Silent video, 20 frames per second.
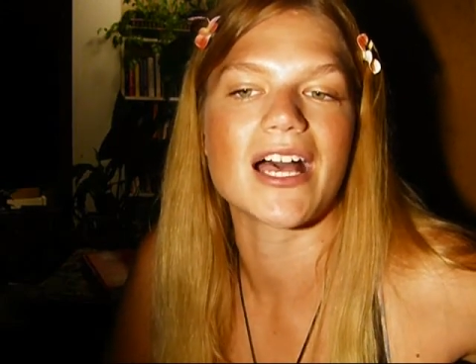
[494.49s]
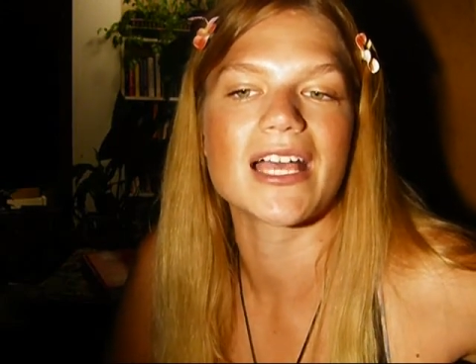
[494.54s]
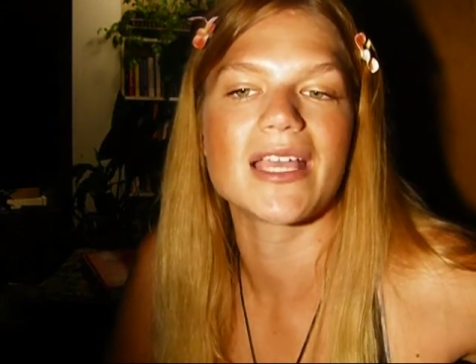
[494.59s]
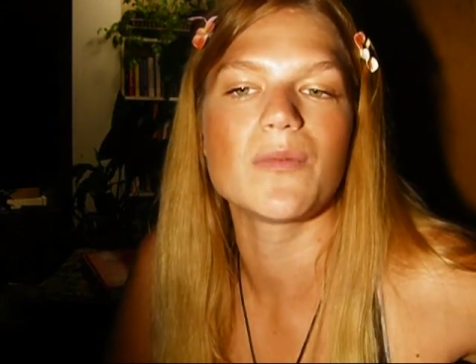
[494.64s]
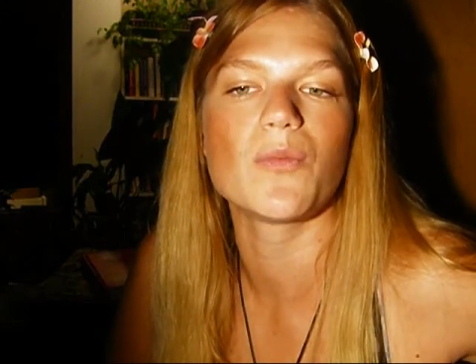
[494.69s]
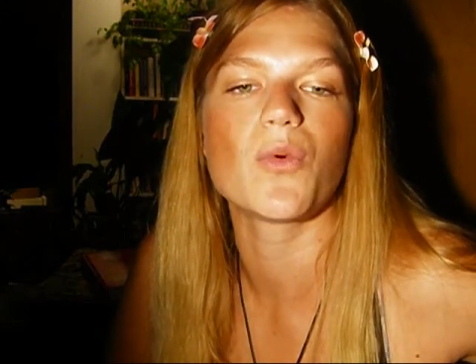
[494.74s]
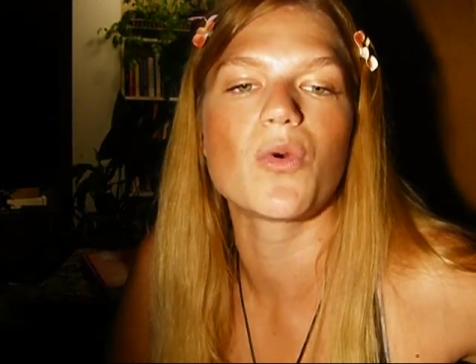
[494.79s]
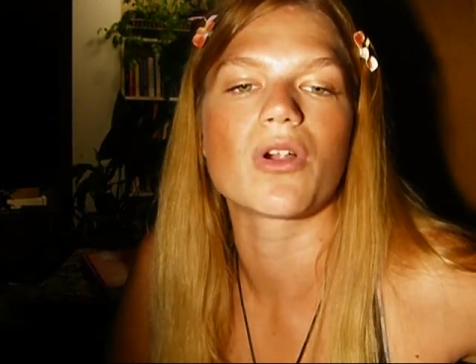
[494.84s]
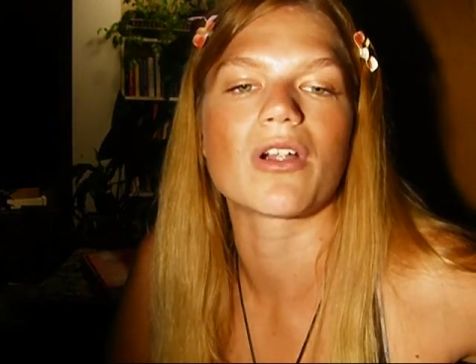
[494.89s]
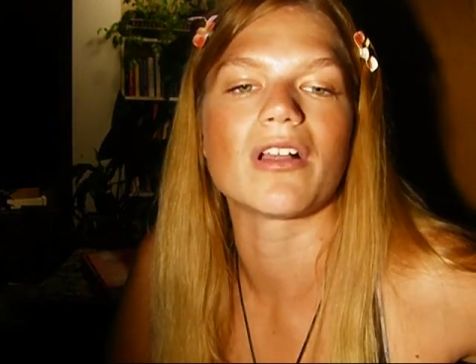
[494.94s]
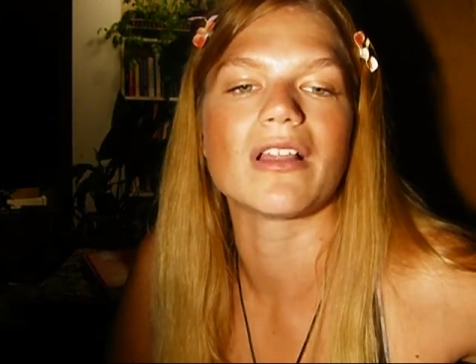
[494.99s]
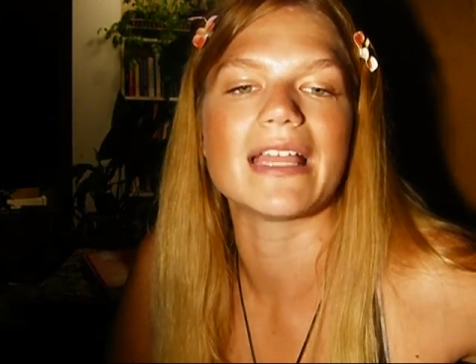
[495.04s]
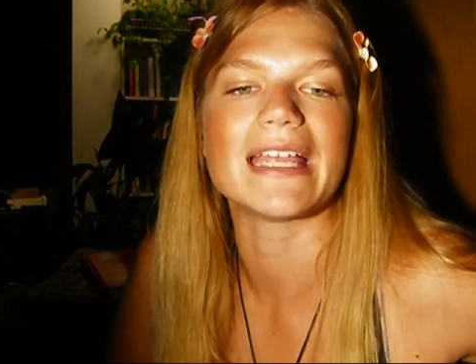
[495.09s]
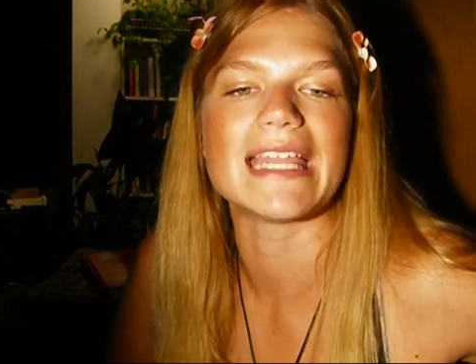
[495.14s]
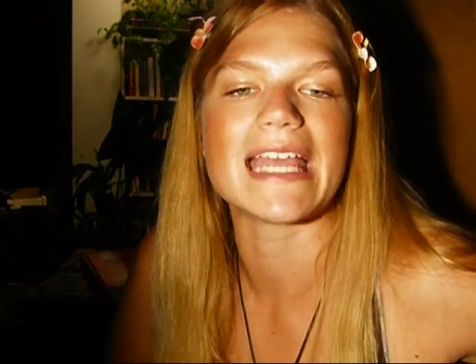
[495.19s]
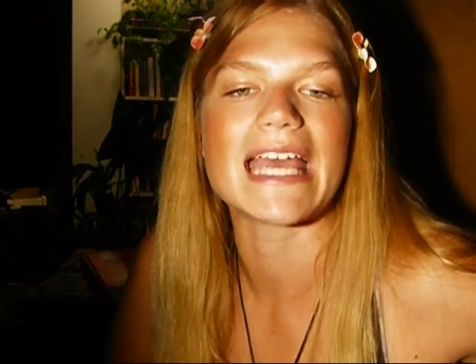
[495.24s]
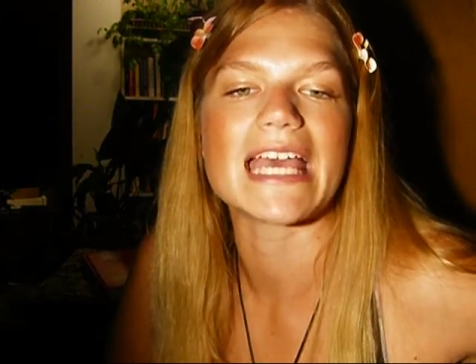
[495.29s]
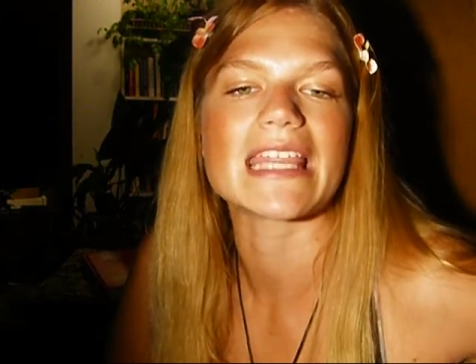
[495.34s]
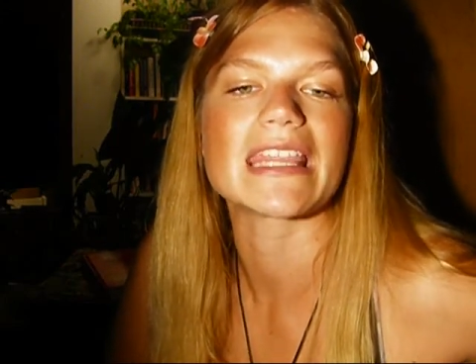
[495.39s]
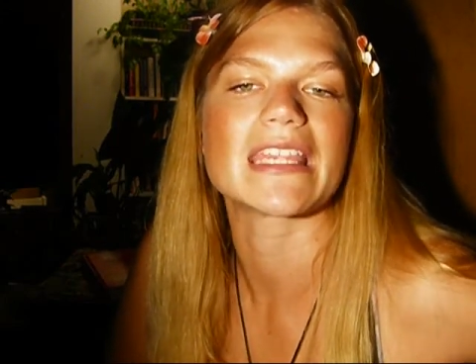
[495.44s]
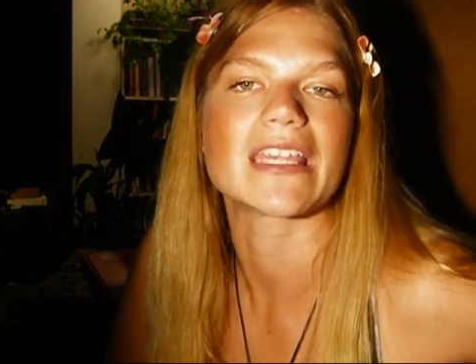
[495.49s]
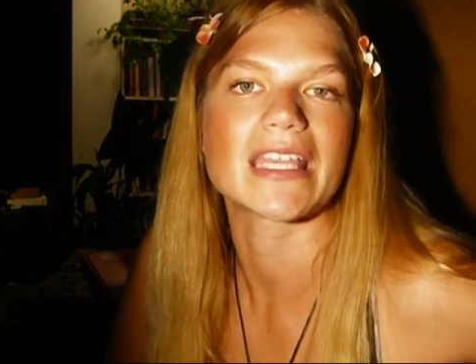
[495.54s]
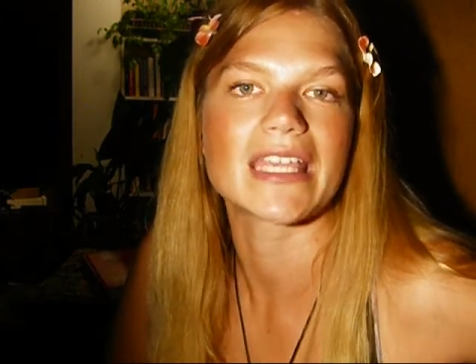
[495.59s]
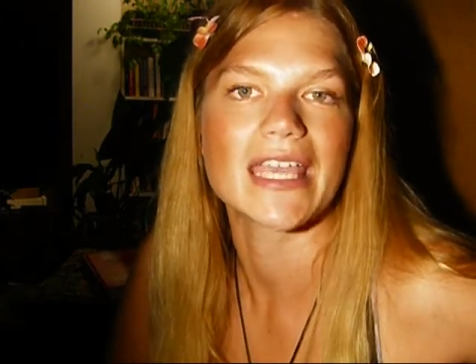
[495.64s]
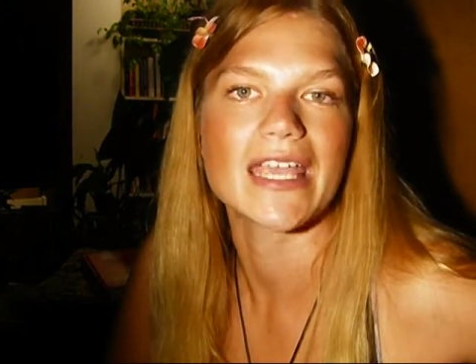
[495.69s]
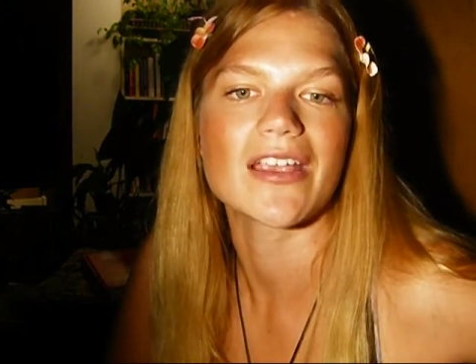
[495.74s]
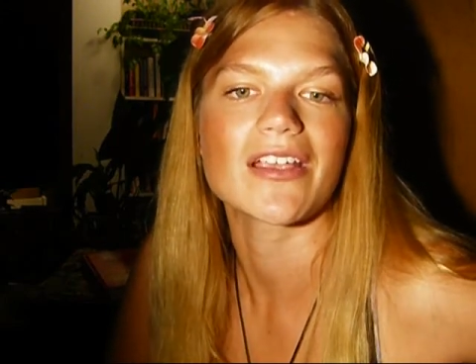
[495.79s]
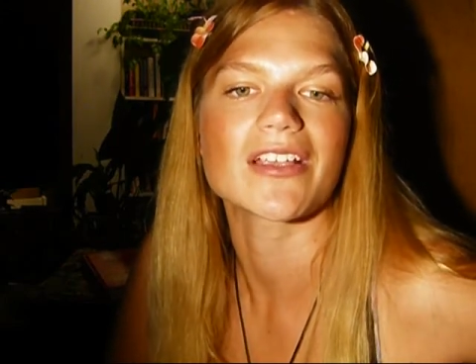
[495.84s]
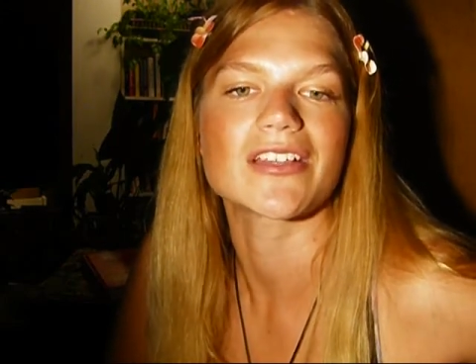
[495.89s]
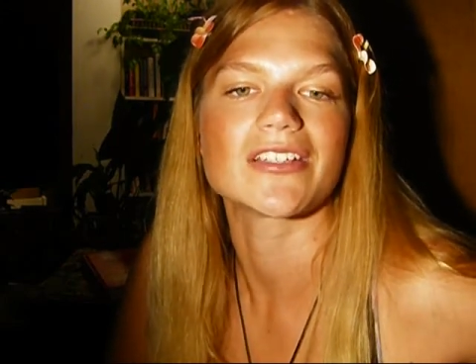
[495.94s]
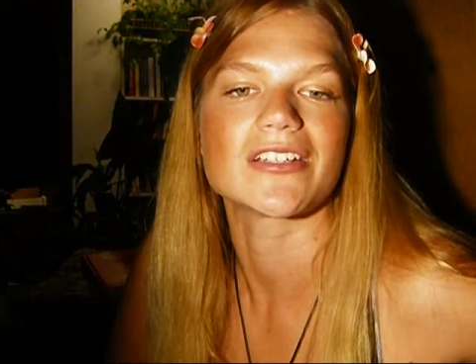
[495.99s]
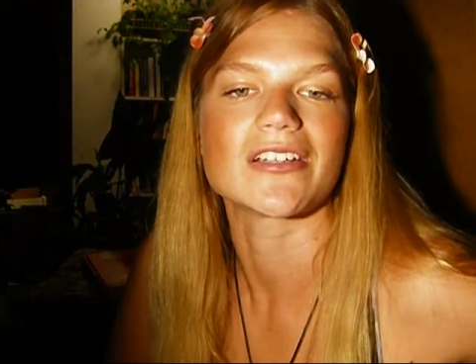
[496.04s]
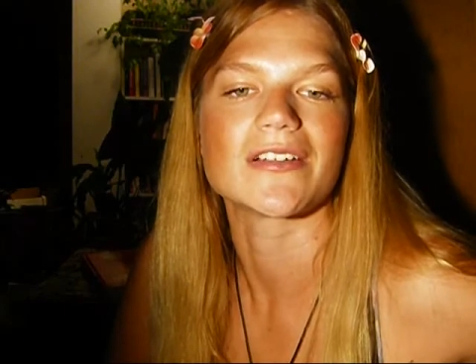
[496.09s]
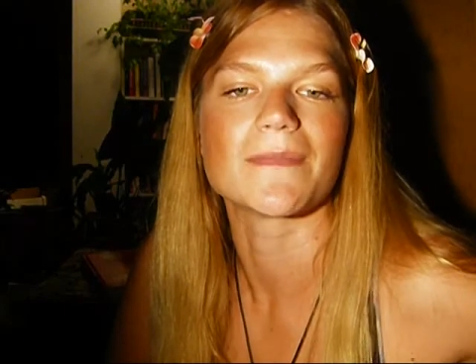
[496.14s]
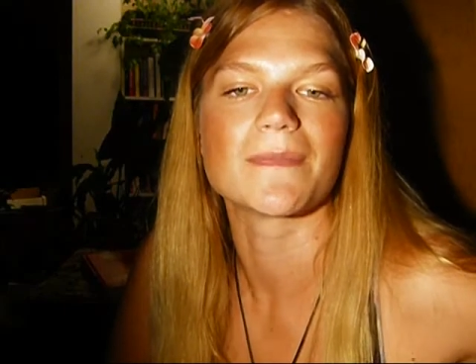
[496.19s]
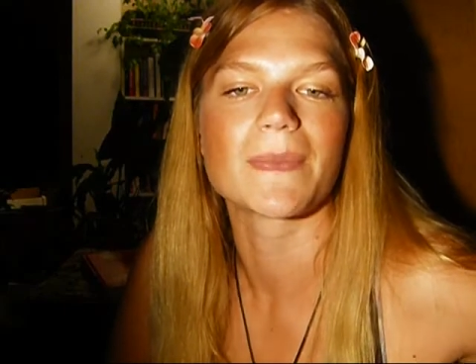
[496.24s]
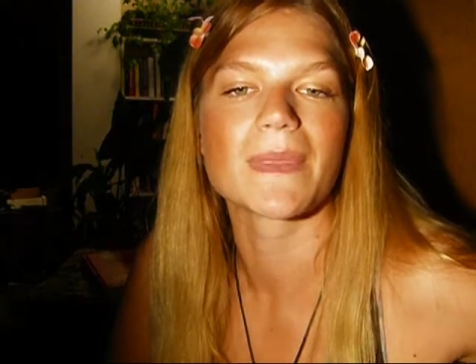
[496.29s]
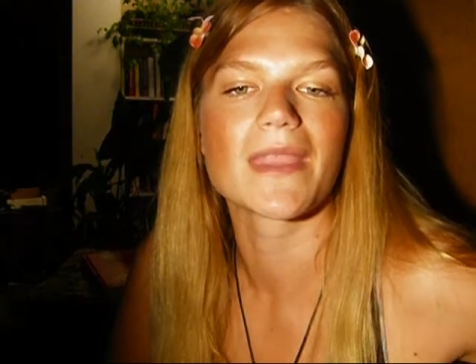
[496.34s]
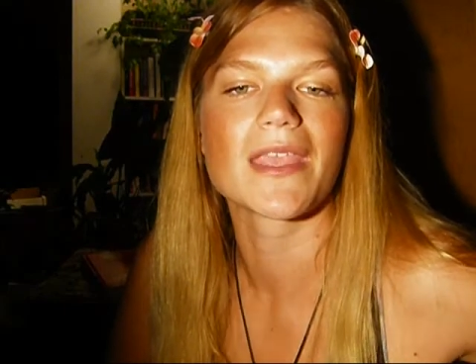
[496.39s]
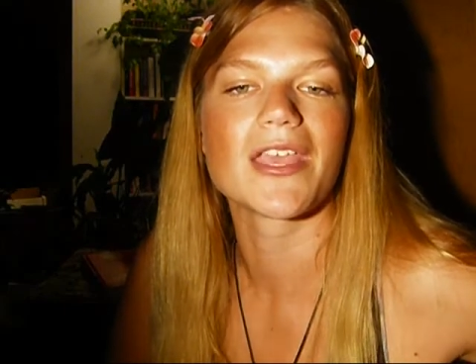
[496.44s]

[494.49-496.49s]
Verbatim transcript: high moral and ethic character.